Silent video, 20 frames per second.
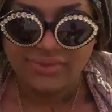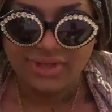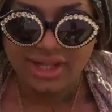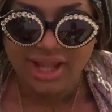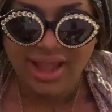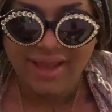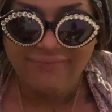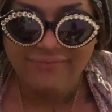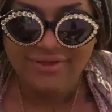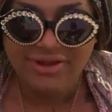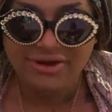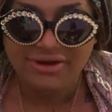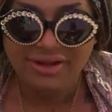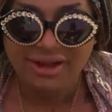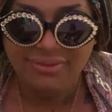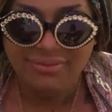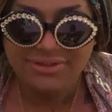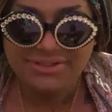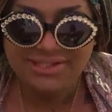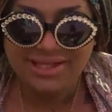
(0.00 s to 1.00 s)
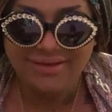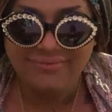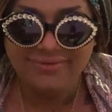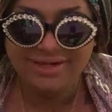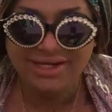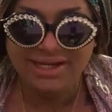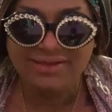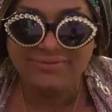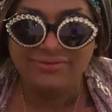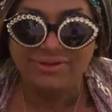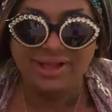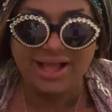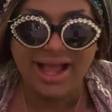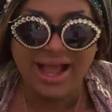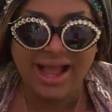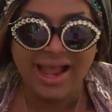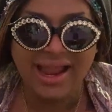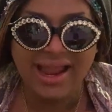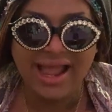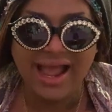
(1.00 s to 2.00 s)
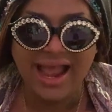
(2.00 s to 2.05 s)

Half of your comments have an evil eye.